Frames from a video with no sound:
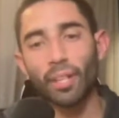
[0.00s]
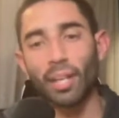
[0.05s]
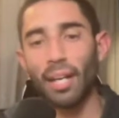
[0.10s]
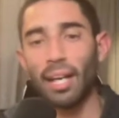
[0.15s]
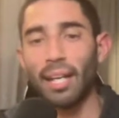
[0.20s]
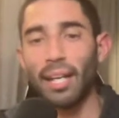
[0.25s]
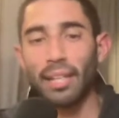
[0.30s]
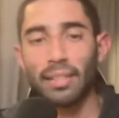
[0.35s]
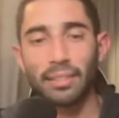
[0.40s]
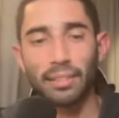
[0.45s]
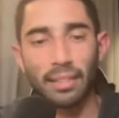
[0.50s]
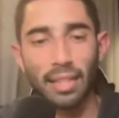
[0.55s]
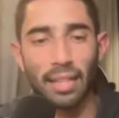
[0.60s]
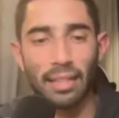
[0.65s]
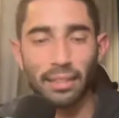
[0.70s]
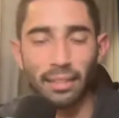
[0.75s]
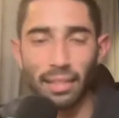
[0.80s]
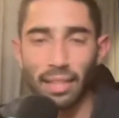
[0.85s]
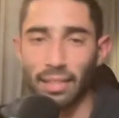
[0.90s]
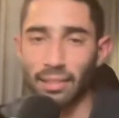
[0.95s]
And that's
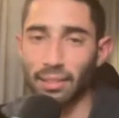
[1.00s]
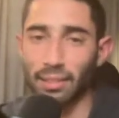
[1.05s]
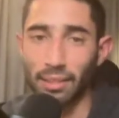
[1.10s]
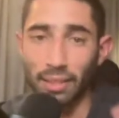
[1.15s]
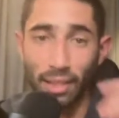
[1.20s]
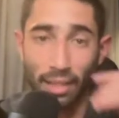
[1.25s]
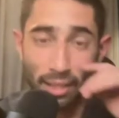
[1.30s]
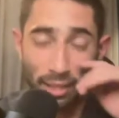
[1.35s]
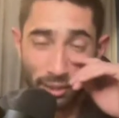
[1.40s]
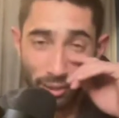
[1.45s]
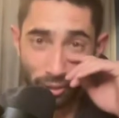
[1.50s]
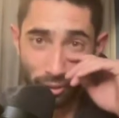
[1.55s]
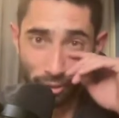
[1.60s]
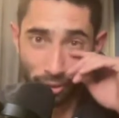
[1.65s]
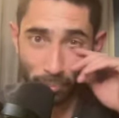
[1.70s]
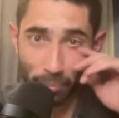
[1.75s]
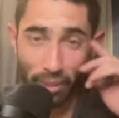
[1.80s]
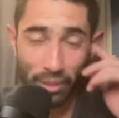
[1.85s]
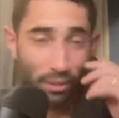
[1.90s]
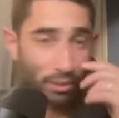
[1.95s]
a thing. You know what
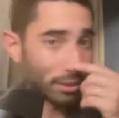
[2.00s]
I mean?